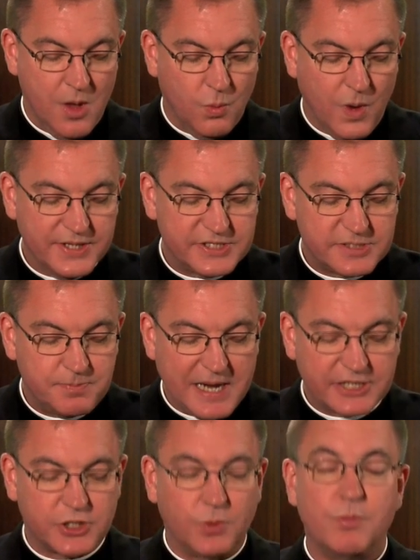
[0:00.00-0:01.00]
One
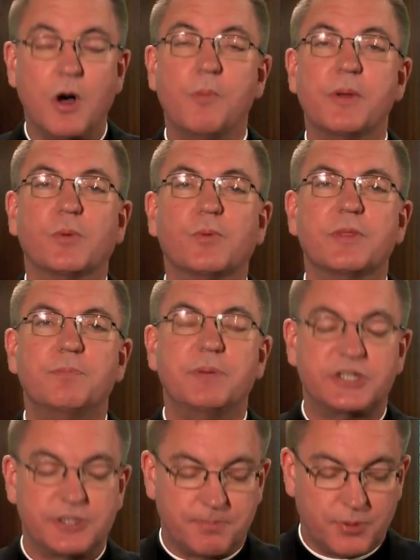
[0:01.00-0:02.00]
special moment with
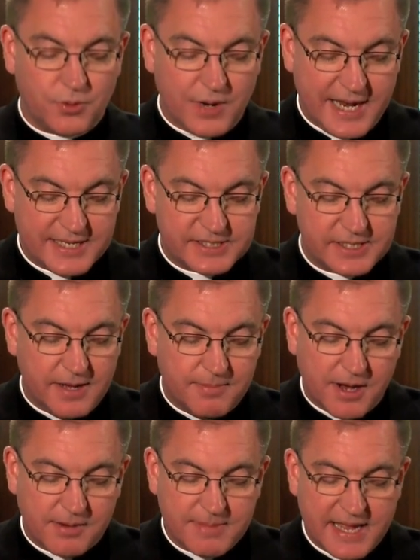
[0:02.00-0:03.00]
Bishop Perez,
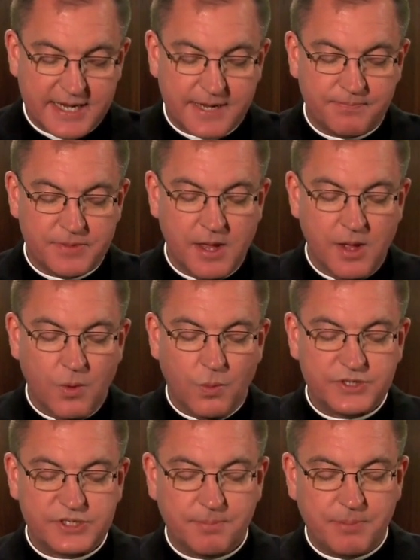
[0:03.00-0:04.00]
among many,
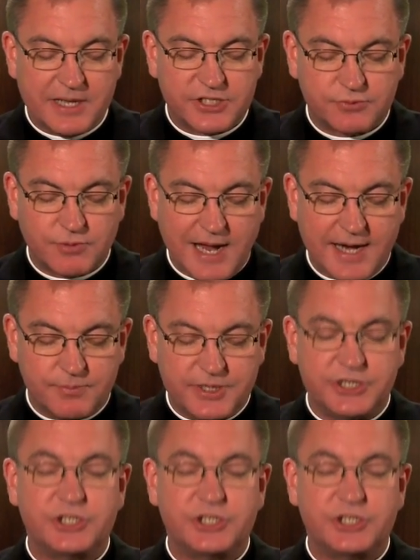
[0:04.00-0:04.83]
was a bus ride we